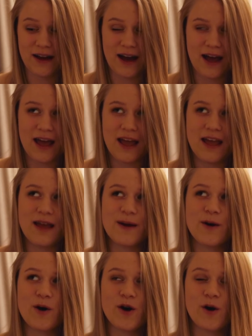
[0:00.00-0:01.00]
I
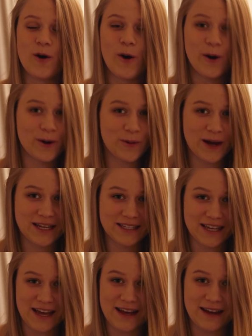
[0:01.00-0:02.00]

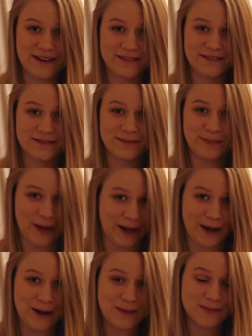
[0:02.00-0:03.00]
always have
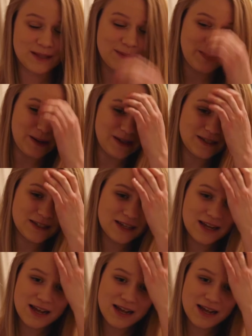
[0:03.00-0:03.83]
backups, but